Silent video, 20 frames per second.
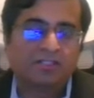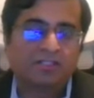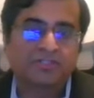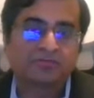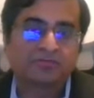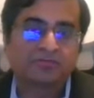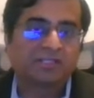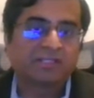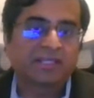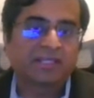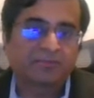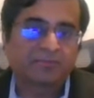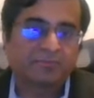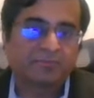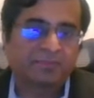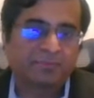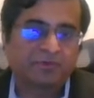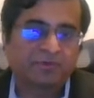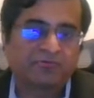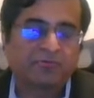that you will get
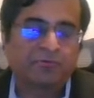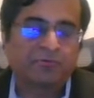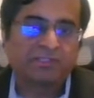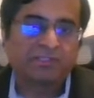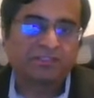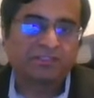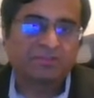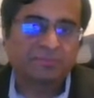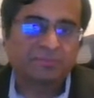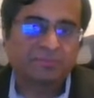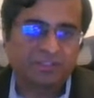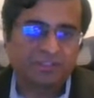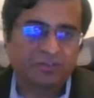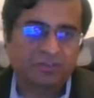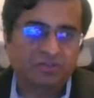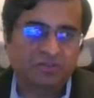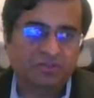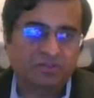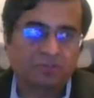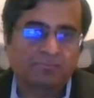by performing this
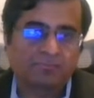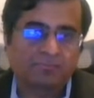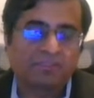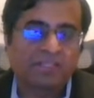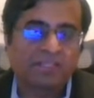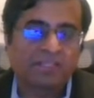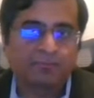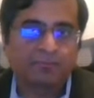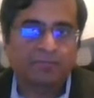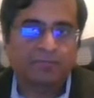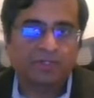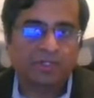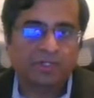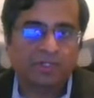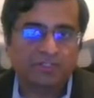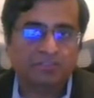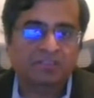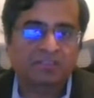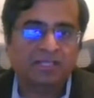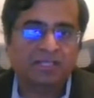particular job. That
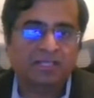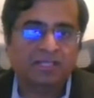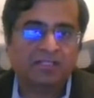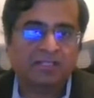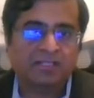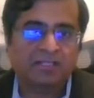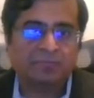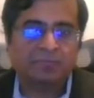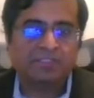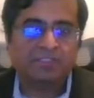production gain